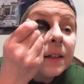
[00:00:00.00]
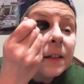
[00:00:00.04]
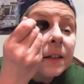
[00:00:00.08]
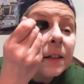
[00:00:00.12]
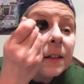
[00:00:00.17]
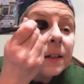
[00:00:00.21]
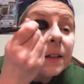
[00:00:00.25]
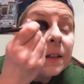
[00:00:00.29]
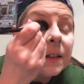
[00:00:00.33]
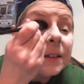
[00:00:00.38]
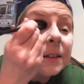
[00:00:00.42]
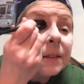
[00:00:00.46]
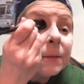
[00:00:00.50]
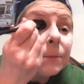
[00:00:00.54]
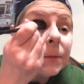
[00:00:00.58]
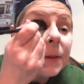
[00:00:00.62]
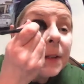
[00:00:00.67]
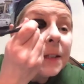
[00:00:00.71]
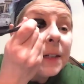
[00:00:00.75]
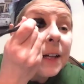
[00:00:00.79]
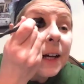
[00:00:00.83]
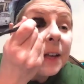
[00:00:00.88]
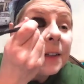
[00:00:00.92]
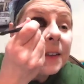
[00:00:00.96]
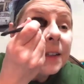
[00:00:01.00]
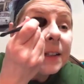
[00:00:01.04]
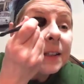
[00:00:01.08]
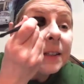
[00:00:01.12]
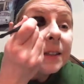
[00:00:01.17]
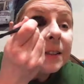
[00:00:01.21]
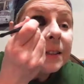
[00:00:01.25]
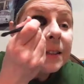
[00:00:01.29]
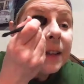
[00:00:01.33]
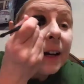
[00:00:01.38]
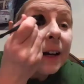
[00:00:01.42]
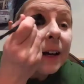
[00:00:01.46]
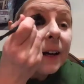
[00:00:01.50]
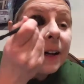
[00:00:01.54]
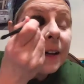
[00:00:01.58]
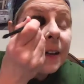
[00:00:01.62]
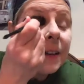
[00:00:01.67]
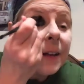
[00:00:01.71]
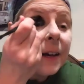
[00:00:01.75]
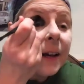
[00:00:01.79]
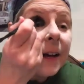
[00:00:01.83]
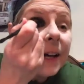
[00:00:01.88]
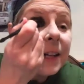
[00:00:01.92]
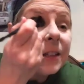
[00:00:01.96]
let's blend out
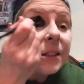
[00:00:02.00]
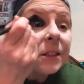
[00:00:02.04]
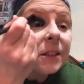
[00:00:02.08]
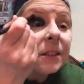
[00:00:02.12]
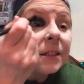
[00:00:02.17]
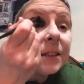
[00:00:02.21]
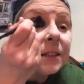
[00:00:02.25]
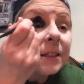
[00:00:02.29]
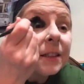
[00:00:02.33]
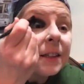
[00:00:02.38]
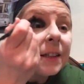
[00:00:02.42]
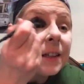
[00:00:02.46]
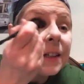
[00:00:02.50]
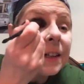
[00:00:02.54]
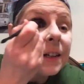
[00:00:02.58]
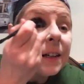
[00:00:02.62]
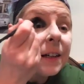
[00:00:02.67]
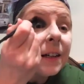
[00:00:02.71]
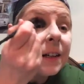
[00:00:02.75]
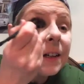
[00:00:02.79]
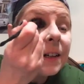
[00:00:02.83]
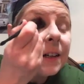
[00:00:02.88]
the edges here.